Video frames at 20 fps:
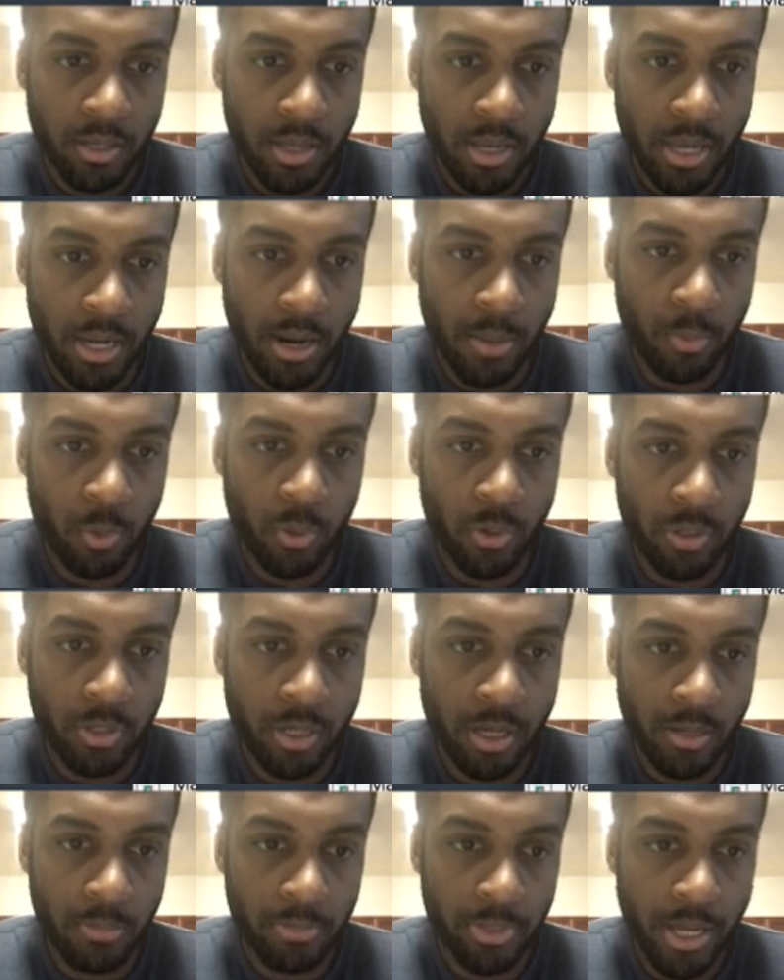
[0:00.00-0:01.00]
And I'm going to
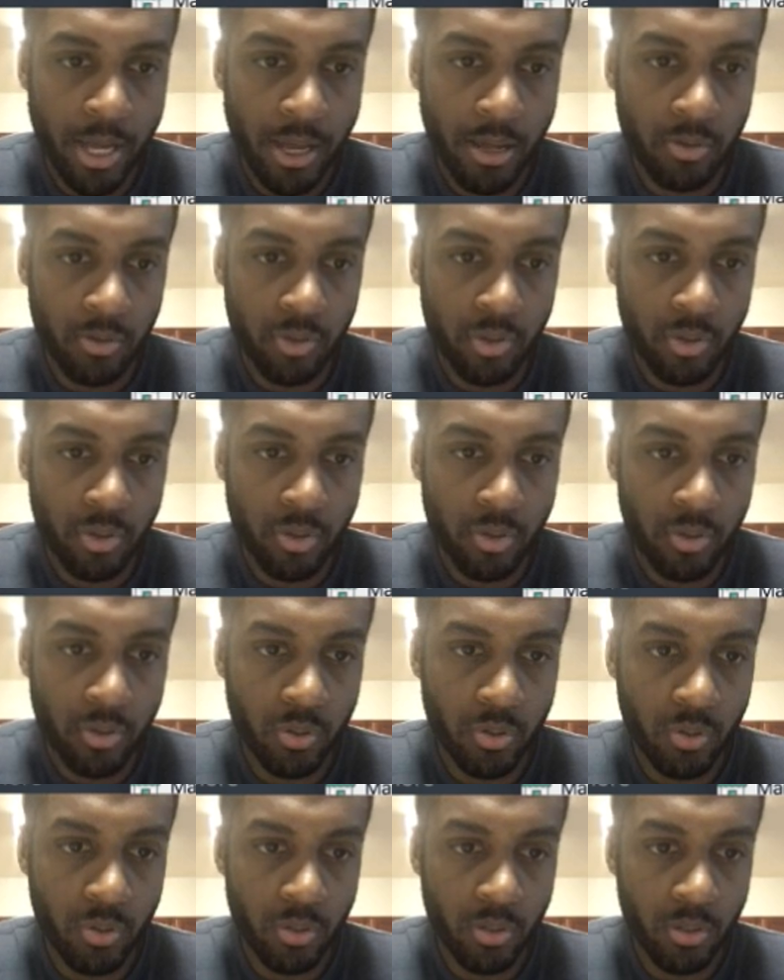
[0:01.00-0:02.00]
come down
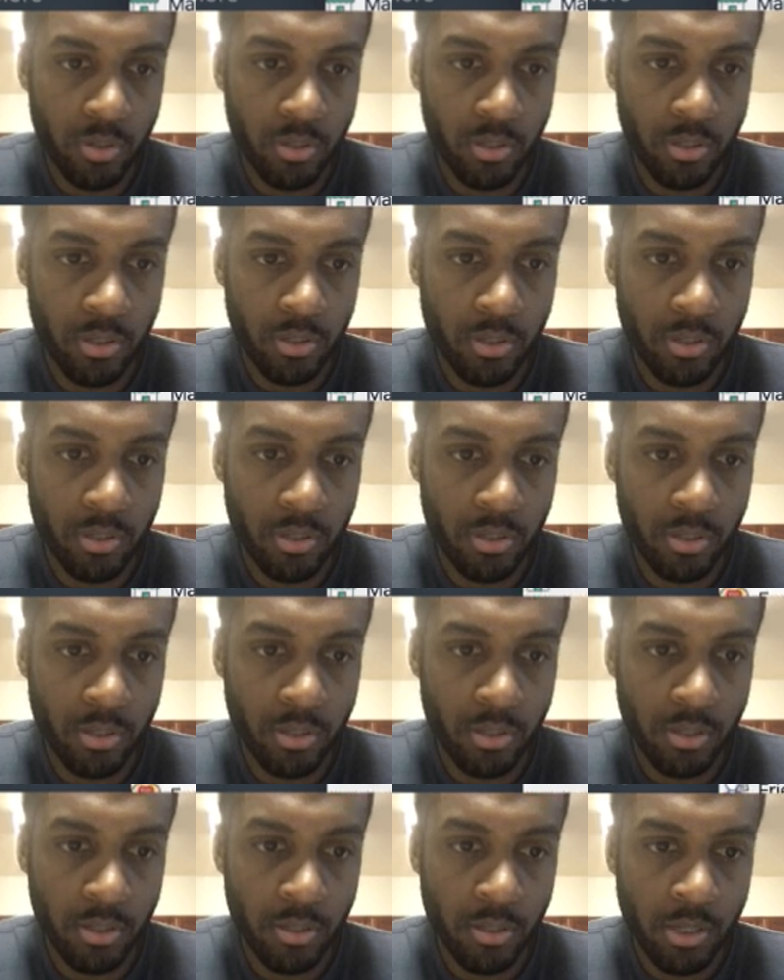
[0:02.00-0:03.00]
to
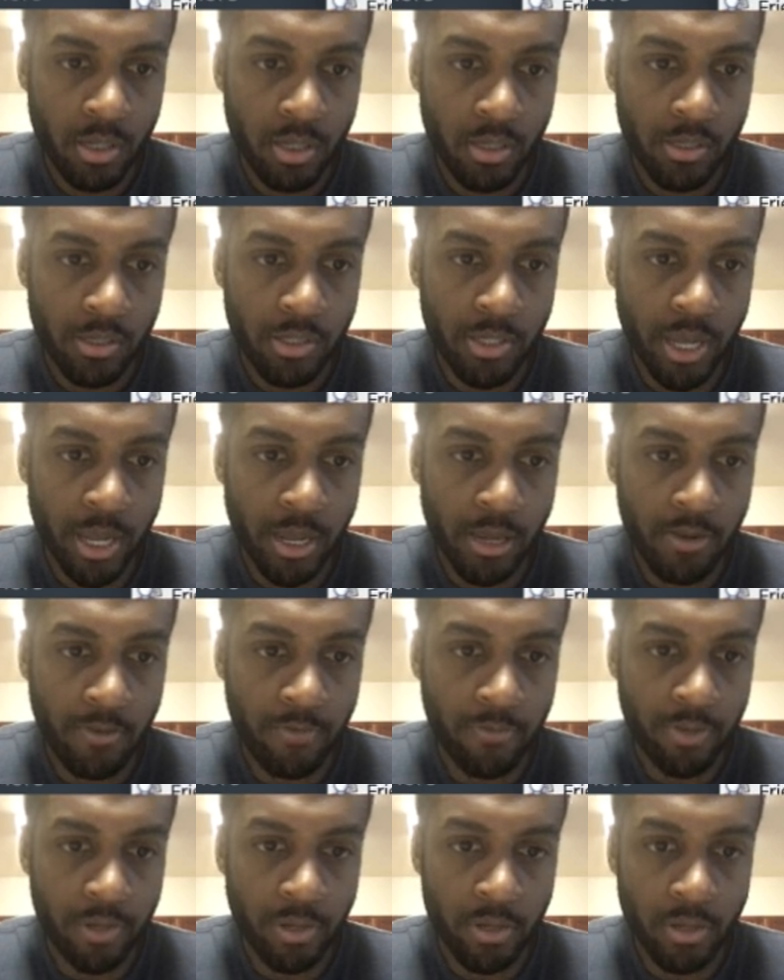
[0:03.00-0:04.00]

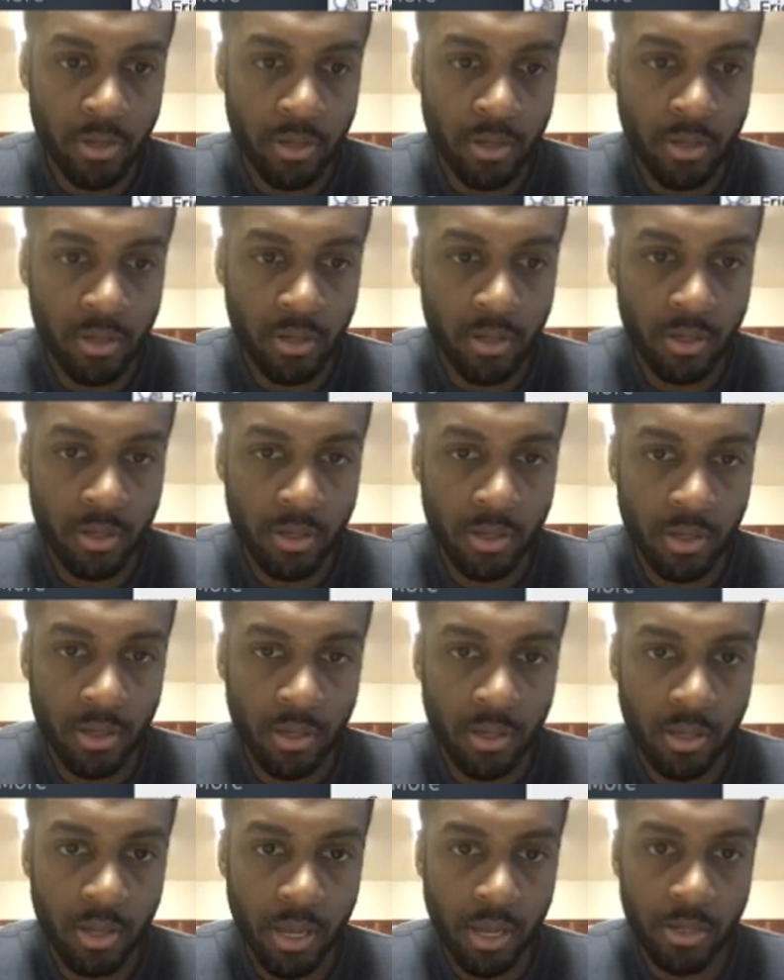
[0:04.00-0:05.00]
saved,
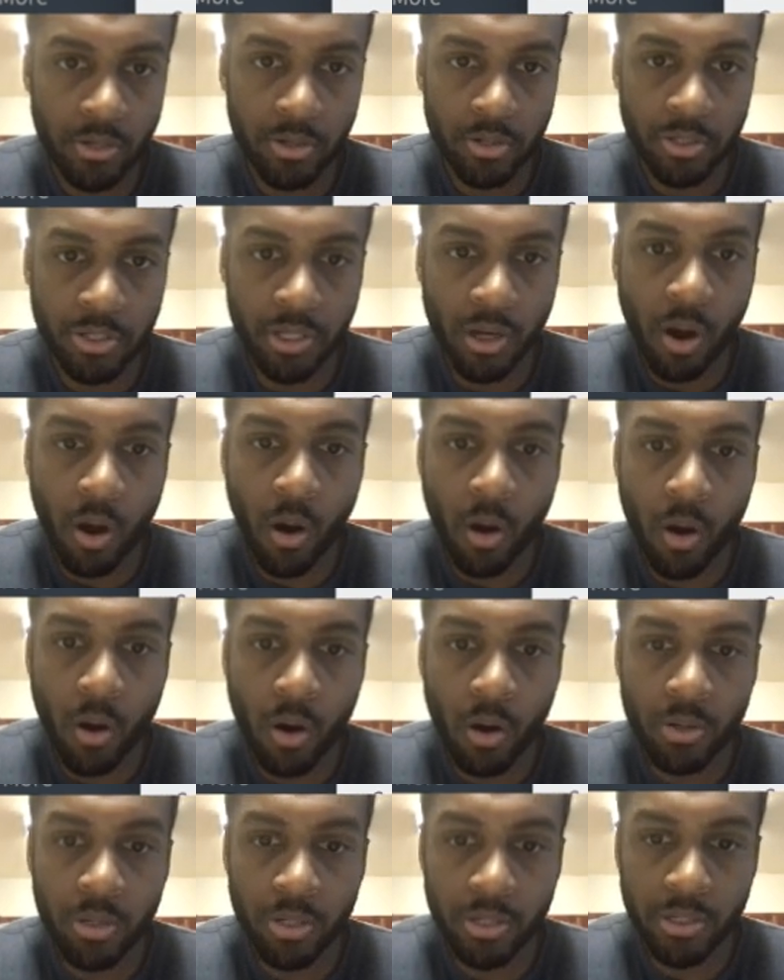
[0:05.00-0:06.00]
and you can see
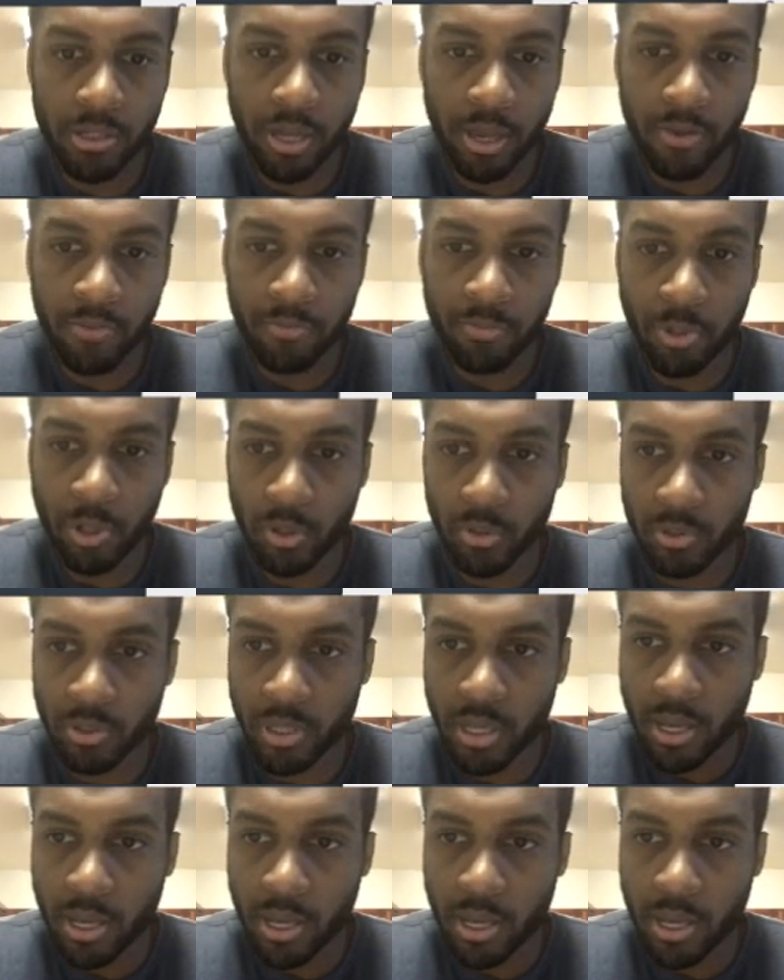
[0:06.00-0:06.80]
all your saved posts.